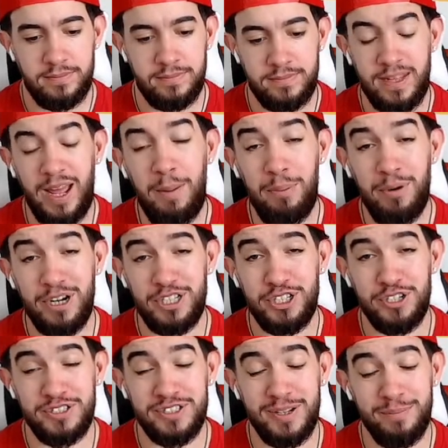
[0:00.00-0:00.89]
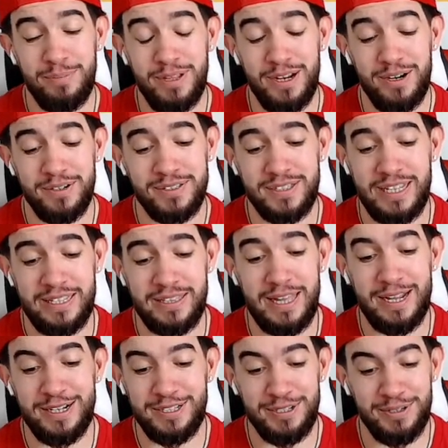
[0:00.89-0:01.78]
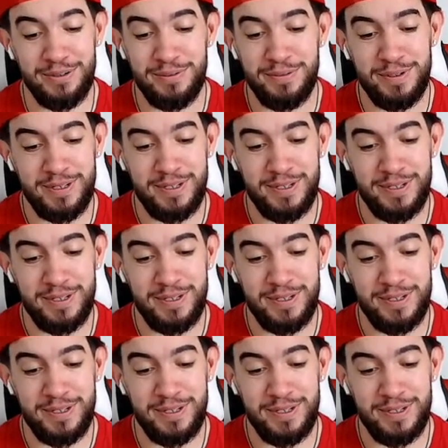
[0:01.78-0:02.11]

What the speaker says: I'm pretty sure some players think that too.